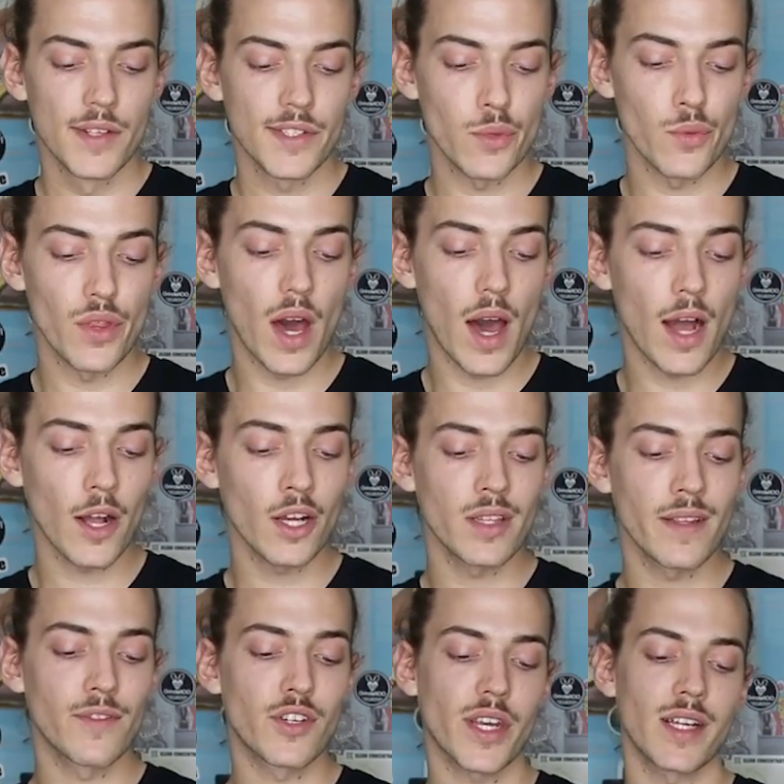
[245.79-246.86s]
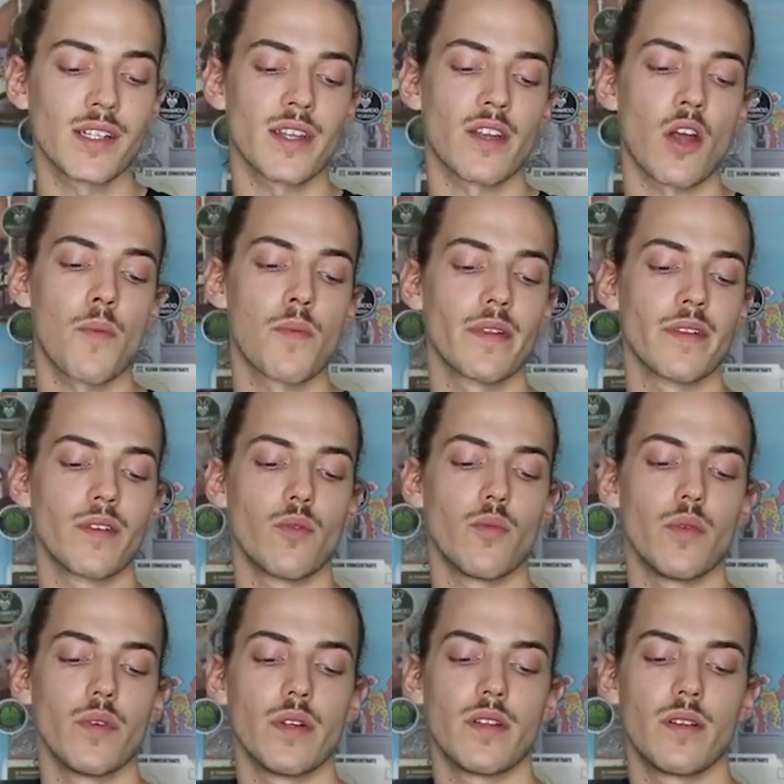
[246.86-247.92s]
So with the ArGo, they've changed that up a little
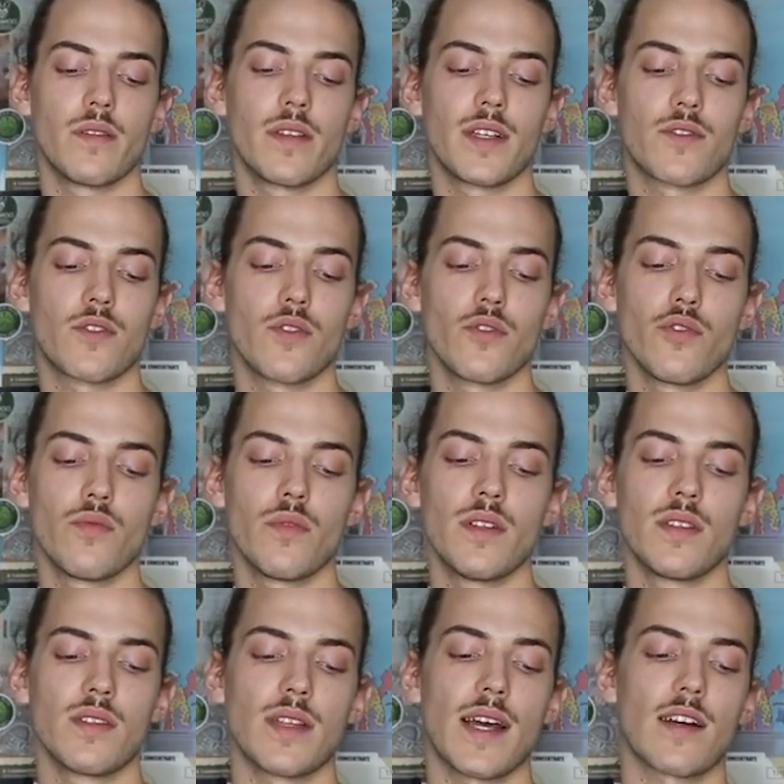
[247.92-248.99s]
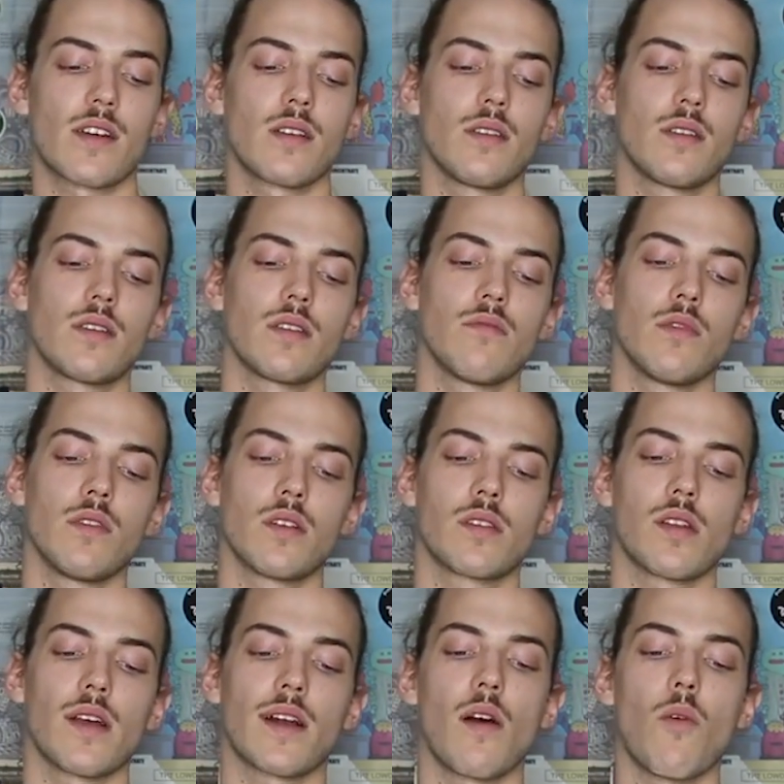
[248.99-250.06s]
bit. Their tube is actually similar
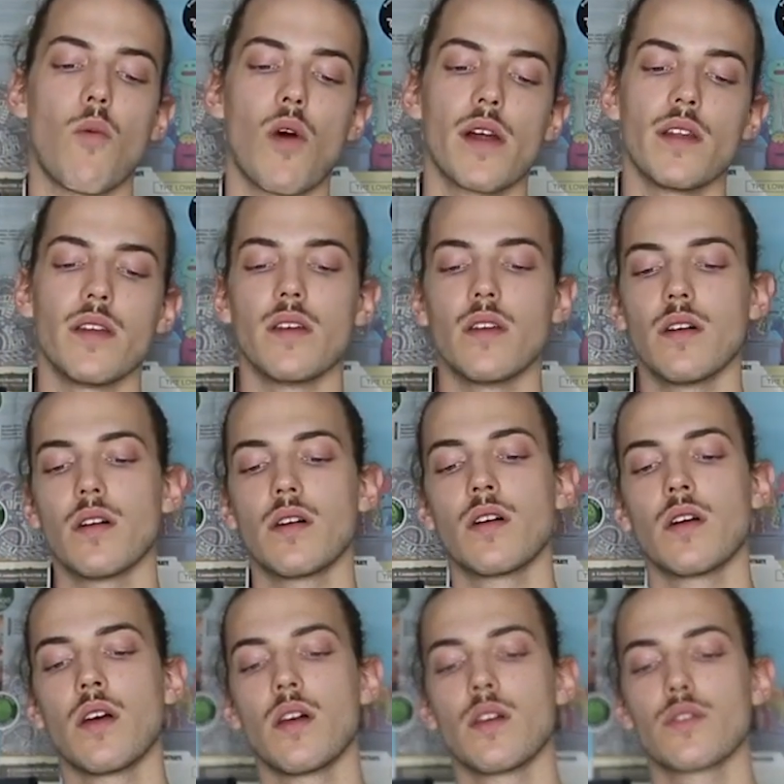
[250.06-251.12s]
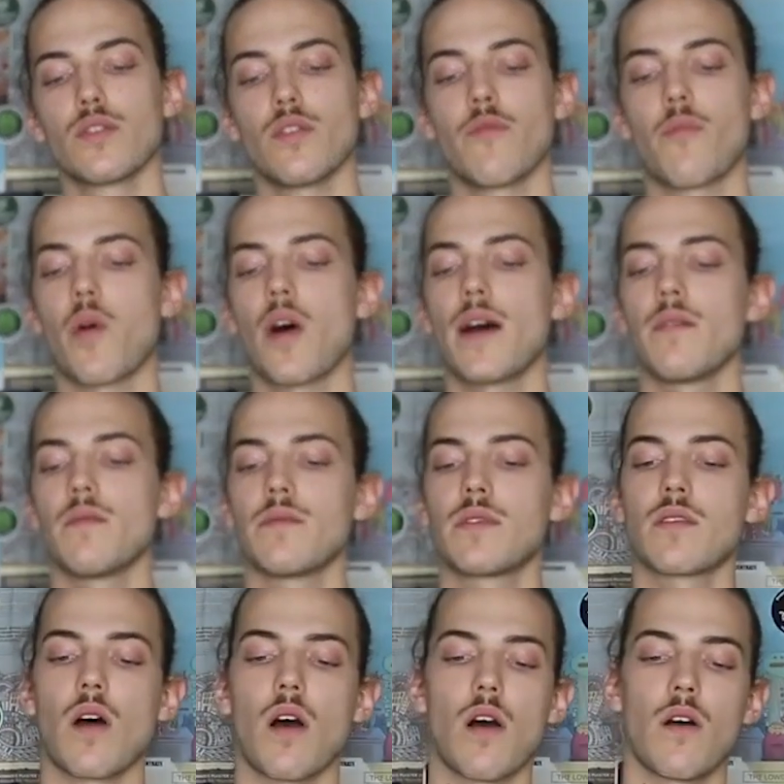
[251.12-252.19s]
to like a one-hitter sort of pipe
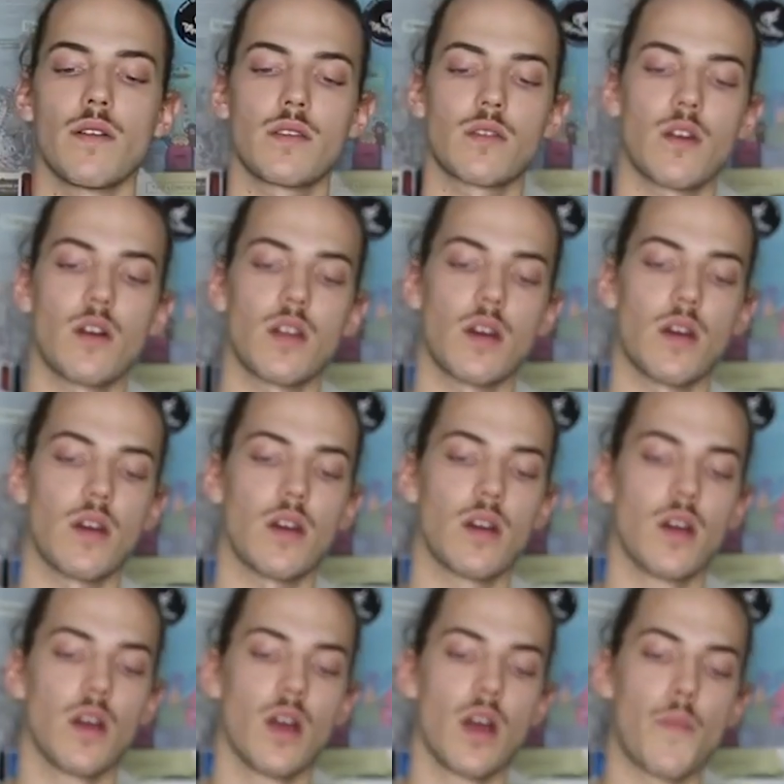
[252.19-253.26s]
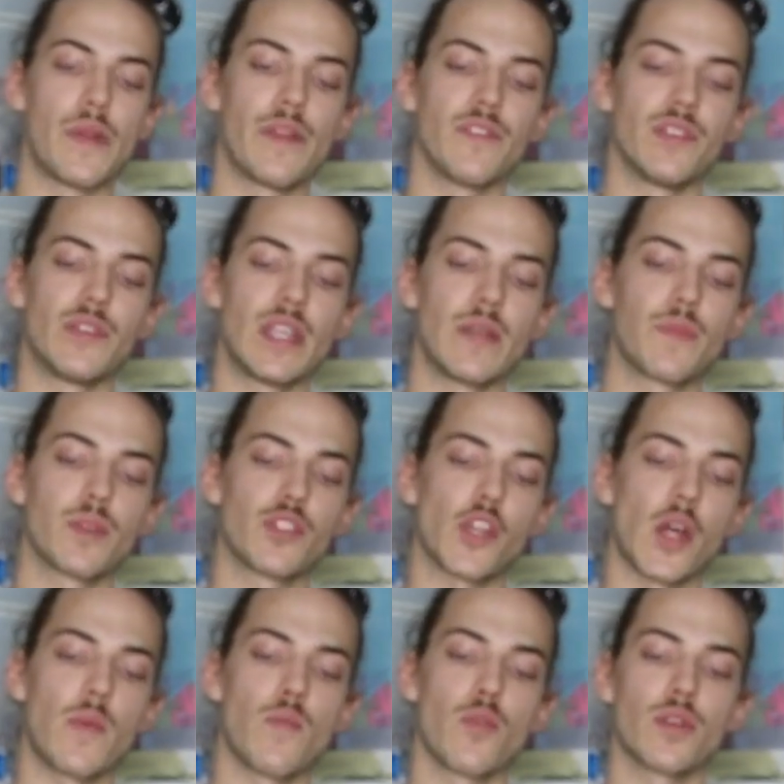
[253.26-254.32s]
style. It's got a bit of a deeper
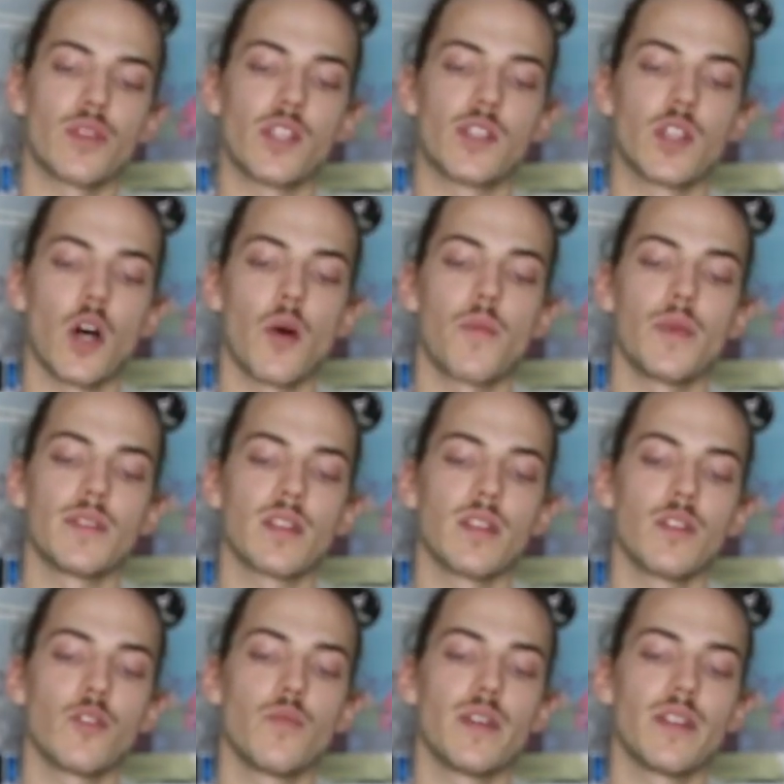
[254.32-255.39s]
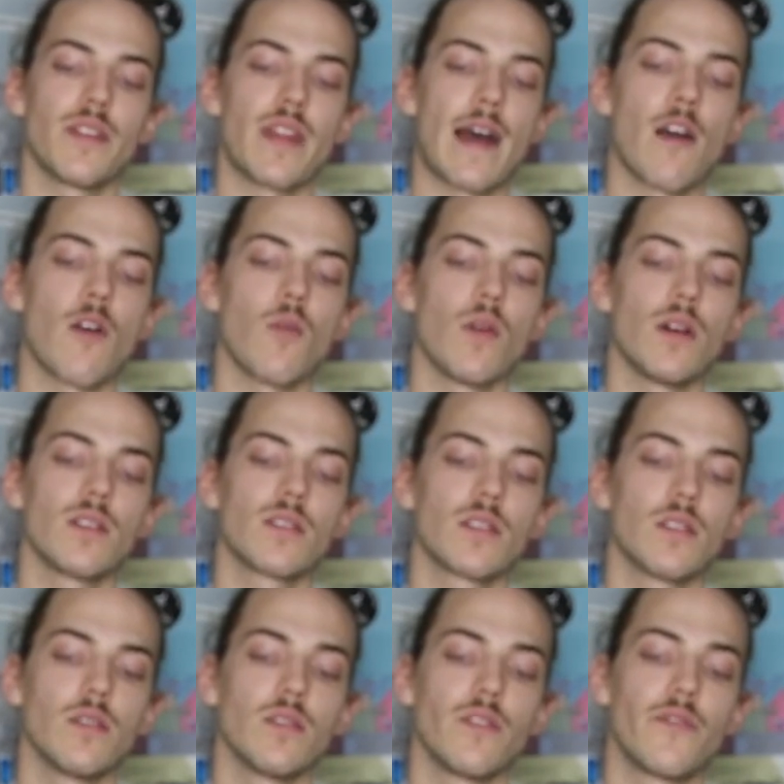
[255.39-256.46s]
chamber at the top, and it's a little bit narrower.
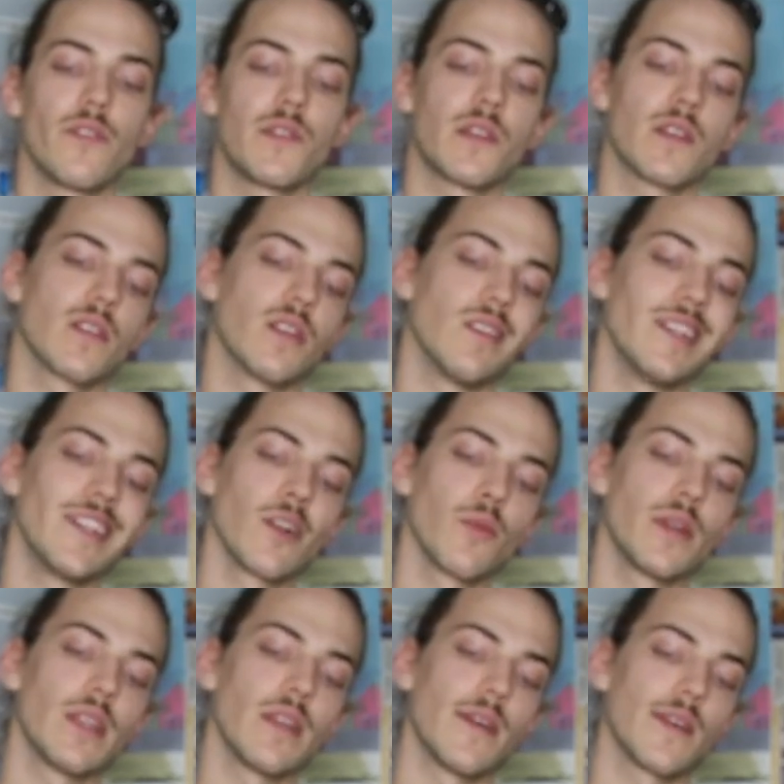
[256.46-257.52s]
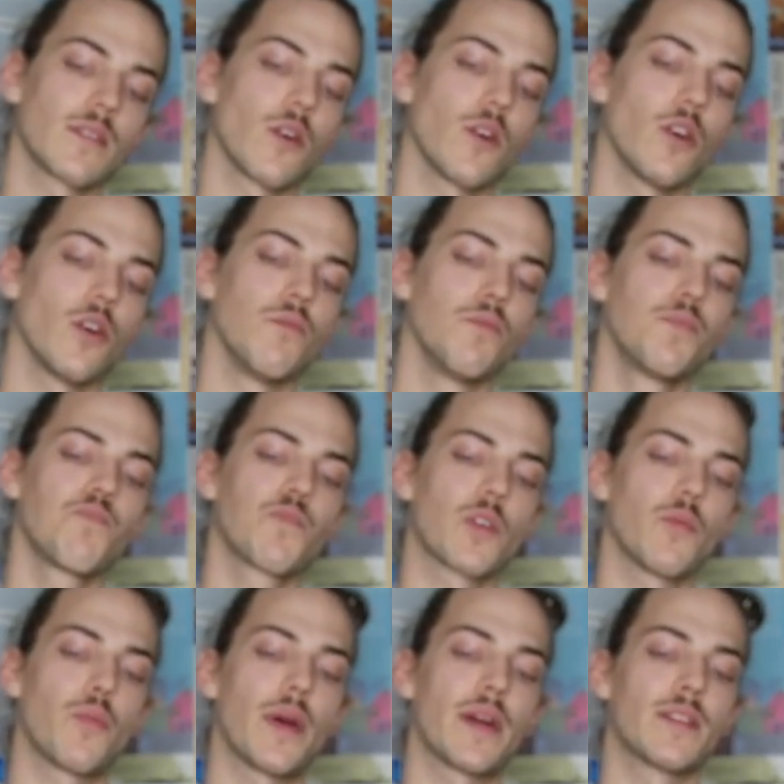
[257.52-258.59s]
So you're fitting in a little bit less herb
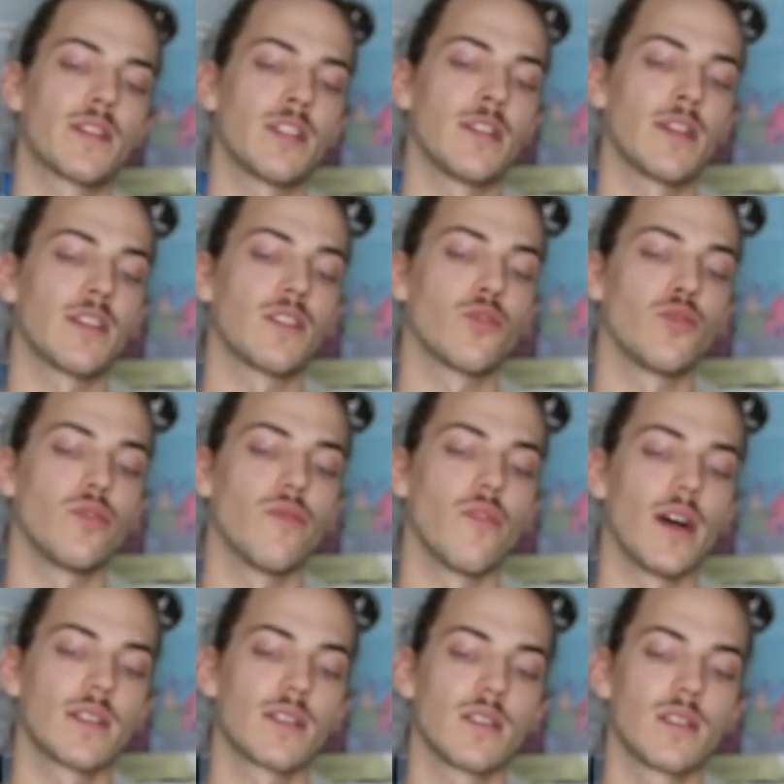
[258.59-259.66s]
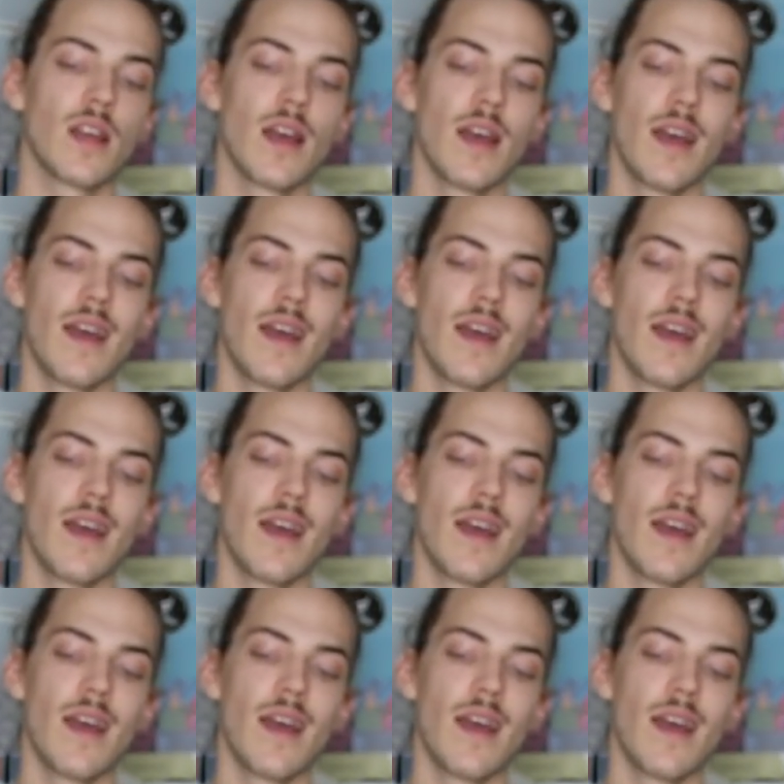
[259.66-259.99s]
compared to the other 2 devices.